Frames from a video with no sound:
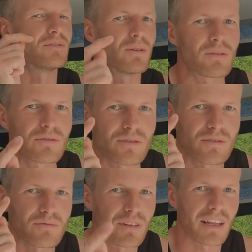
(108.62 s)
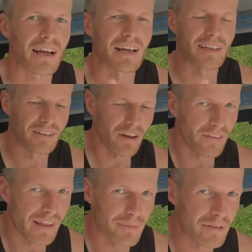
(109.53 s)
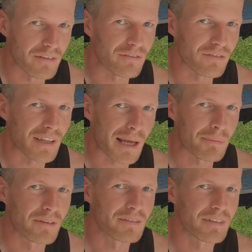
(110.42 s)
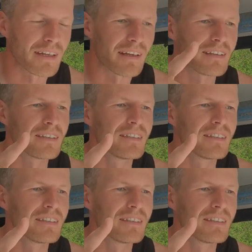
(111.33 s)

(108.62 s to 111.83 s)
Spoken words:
don't just rely on that bit of flap there,